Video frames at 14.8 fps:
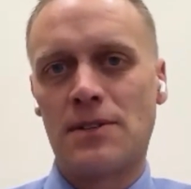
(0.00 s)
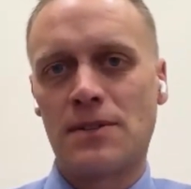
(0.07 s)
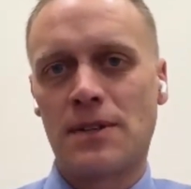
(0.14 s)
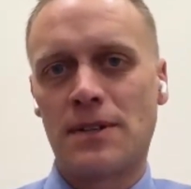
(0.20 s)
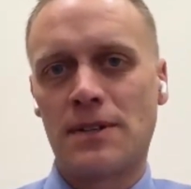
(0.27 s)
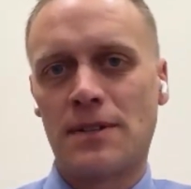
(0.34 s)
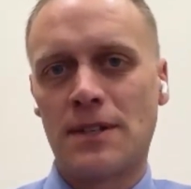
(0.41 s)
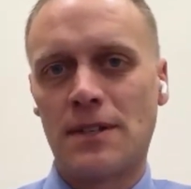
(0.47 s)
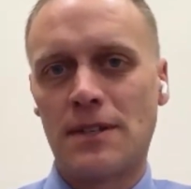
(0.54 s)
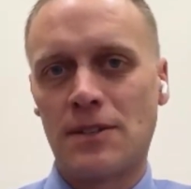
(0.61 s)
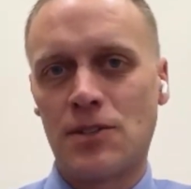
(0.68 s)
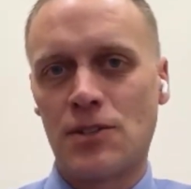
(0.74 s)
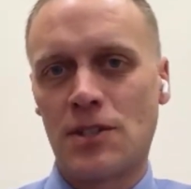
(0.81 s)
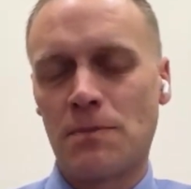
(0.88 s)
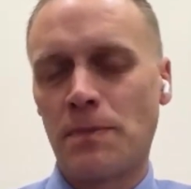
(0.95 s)
And so I think
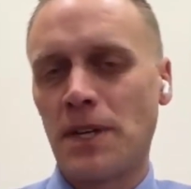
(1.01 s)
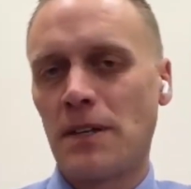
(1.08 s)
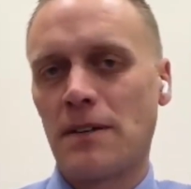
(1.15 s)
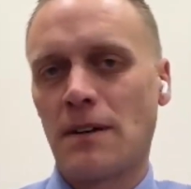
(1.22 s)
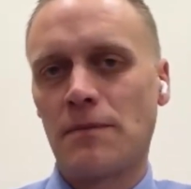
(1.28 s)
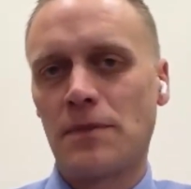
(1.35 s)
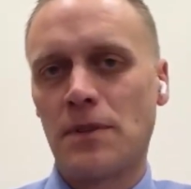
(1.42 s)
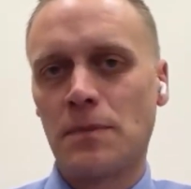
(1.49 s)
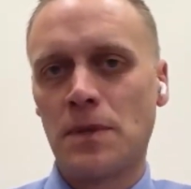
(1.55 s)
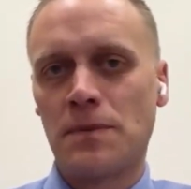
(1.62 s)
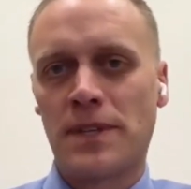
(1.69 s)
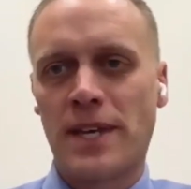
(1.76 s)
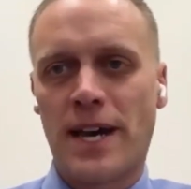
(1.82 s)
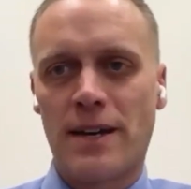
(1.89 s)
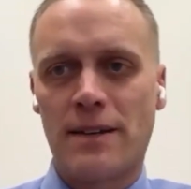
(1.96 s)
it's just being
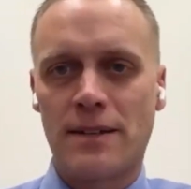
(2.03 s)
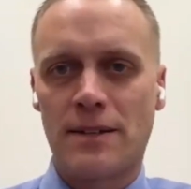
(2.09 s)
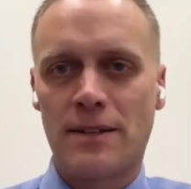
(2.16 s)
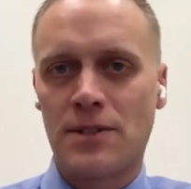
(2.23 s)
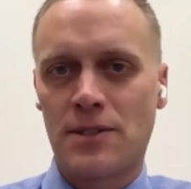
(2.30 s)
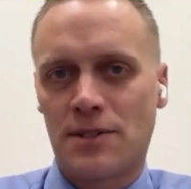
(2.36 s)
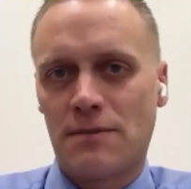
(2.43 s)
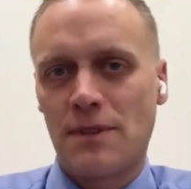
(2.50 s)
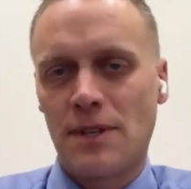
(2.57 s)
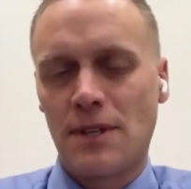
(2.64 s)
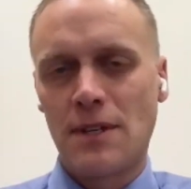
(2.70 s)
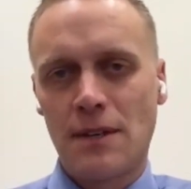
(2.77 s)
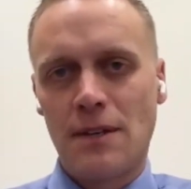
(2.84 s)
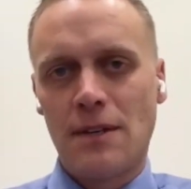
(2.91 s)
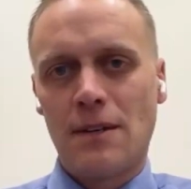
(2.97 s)
comfortable with that and just